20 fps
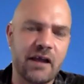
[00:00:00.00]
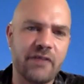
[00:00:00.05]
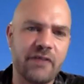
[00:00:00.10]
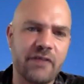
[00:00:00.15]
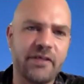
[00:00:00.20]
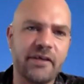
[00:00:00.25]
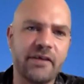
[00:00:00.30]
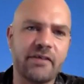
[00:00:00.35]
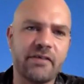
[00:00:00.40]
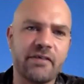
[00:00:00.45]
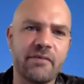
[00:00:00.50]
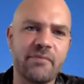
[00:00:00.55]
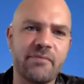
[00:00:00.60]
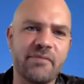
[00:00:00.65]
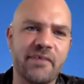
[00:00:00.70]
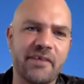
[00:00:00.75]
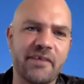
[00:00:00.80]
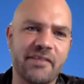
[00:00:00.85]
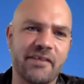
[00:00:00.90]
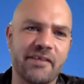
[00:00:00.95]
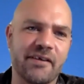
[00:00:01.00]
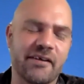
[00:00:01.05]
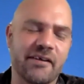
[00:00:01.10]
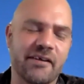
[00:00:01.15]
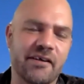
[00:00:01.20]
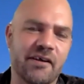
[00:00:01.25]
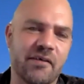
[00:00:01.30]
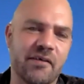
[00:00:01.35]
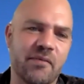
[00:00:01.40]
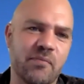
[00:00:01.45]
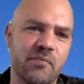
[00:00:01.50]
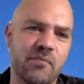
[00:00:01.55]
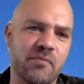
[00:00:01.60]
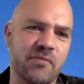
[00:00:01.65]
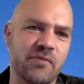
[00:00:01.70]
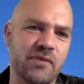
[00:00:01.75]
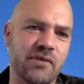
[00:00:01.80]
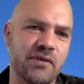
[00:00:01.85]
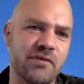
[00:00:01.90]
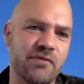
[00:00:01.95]
I think something that
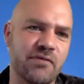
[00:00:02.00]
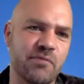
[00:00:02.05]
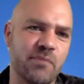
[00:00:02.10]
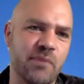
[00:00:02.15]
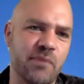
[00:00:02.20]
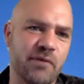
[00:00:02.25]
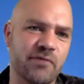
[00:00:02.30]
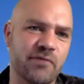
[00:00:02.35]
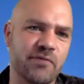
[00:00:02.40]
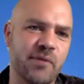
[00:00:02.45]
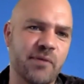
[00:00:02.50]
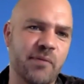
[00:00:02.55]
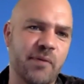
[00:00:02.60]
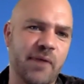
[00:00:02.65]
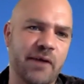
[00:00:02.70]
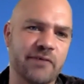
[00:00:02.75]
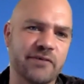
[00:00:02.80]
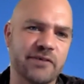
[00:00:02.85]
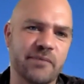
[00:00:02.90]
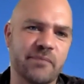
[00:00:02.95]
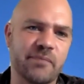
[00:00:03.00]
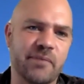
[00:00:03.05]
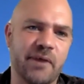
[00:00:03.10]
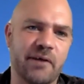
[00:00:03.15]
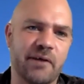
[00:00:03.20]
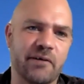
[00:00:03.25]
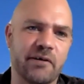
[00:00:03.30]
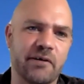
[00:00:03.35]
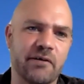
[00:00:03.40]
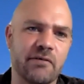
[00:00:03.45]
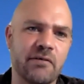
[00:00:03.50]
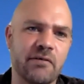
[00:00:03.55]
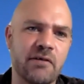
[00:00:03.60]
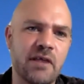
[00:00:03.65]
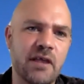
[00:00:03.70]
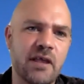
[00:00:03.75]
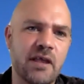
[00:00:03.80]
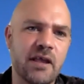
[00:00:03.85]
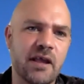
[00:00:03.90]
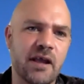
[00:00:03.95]
um, you spoke to me about, Gianpaolo,
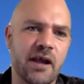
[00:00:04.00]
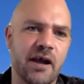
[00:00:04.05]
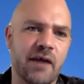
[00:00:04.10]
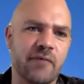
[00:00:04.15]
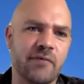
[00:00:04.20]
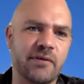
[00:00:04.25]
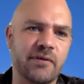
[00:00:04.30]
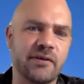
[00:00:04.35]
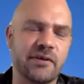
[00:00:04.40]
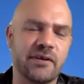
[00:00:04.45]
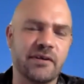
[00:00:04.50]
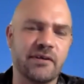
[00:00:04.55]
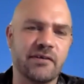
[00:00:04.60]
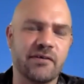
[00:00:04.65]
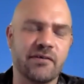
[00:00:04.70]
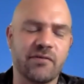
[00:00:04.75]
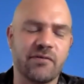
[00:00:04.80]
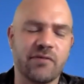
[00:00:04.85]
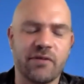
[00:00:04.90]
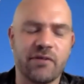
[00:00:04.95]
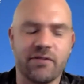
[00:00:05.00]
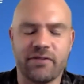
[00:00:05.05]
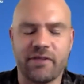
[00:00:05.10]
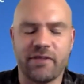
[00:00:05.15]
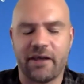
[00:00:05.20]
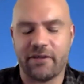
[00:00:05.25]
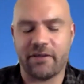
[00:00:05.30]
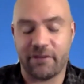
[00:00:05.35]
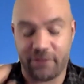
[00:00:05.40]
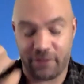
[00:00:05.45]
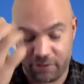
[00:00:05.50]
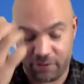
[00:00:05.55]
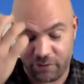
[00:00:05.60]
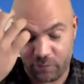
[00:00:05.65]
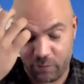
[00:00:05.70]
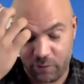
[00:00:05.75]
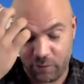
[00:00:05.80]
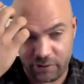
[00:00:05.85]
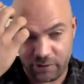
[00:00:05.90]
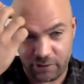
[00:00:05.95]
I mean, the, that,
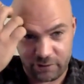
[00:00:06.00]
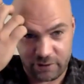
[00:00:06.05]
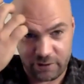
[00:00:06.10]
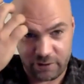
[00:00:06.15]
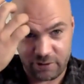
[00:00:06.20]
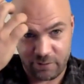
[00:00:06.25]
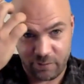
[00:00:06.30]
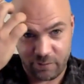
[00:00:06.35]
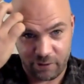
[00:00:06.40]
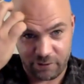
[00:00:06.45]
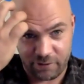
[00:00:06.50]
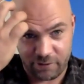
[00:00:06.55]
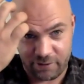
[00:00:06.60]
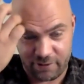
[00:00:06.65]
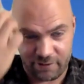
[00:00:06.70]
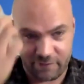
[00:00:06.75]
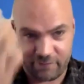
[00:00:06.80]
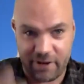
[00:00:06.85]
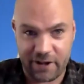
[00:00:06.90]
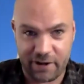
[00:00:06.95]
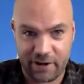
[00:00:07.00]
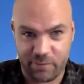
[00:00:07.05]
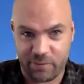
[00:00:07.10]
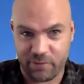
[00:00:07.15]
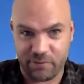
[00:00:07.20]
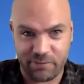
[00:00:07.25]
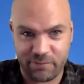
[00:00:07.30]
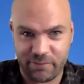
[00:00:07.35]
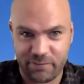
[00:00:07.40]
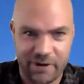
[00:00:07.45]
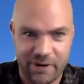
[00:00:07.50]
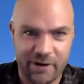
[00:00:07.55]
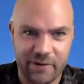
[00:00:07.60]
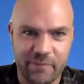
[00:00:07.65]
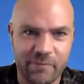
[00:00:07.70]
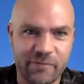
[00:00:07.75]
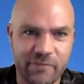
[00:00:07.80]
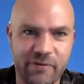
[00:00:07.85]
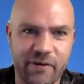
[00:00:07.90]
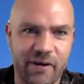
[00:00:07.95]
the, work on Udemos is available
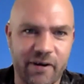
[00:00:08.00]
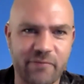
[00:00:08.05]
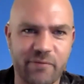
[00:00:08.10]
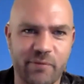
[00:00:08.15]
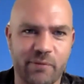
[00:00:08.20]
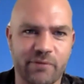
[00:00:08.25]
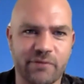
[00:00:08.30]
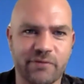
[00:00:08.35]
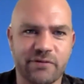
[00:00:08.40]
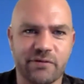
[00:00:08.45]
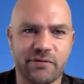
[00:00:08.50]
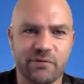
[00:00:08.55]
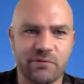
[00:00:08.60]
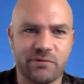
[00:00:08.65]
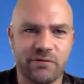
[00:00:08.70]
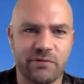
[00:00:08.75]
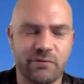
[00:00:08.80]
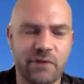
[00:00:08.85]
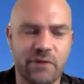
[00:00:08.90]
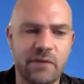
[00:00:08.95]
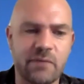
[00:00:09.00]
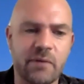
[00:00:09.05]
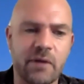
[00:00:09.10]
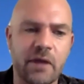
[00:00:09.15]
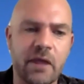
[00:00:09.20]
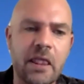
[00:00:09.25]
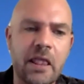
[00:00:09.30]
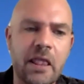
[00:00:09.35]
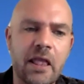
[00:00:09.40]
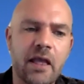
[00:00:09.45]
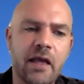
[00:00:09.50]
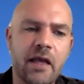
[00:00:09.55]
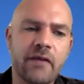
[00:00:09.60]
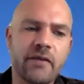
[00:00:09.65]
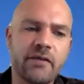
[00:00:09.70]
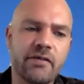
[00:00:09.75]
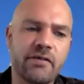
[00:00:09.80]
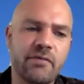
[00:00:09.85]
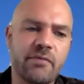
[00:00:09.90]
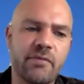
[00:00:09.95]
um, for everyone to, to read. But
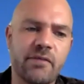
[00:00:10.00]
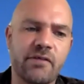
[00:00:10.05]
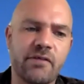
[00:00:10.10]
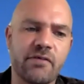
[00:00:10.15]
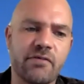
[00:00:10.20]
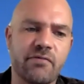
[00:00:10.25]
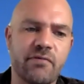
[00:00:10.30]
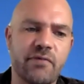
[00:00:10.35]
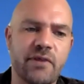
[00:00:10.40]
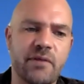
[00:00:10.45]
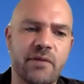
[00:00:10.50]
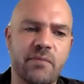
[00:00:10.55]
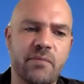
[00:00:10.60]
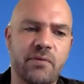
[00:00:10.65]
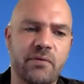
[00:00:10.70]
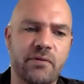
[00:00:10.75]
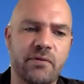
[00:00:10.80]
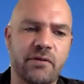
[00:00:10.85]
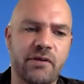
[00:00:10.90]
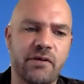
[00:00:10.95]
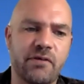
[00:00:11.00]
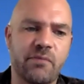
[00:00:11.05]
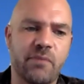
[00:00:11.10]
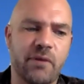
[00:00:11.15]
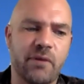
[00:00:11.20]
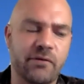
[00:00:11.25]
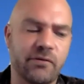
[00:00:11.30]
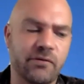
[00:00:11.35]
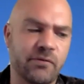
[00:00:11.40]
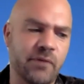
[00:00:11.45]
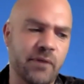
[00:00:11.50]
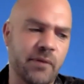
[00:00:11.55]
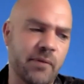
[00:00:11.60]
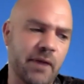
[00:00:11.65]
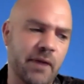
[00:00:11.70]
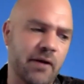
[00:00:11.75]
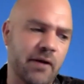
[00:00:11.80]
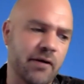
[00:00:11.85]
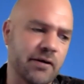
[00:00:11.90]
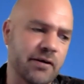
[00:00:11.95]
I think something that's really important that you spoke to me
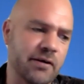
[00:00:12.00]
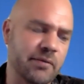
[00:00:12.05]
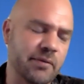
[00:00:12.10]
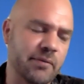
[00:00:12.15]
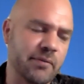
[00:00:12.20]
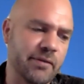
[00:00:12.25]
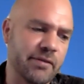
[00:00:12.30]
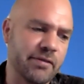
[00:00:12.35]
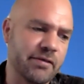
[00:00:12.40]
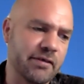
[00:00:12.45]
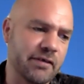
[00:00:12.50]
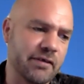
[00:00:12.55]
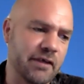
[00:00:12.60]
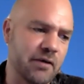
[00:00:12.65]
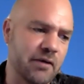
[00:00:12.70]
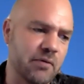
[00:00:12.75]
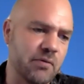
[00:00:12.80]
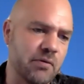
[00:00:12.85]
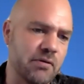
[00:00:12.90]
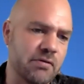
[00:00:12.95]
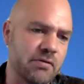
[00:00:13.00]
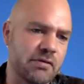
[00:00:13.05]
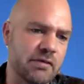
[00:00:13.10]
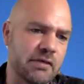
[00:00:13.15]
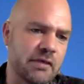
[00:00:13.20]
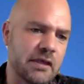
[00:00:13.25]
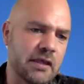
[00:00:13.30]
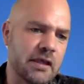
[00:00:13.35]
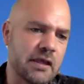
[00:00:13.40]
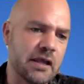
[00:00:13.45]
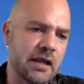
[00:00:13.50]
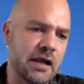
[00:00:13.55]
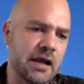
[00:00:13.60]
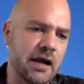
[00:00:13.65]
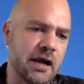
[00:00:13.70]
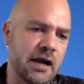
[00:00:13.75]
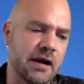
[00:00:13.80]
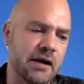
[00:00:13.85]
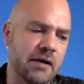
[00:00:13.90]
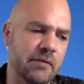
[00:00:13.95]
about a couple of months ago was
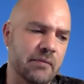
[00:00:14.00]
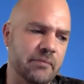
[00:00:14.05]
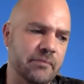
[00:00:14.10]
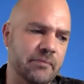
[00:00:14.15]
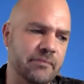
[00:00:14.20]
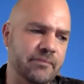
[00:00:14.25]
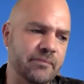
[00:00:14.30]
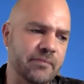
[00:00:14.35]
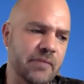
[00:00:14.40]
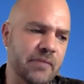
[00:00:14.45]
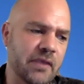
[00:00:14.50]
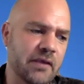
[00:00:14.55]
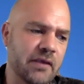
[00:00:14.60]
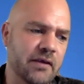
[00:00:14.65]
um,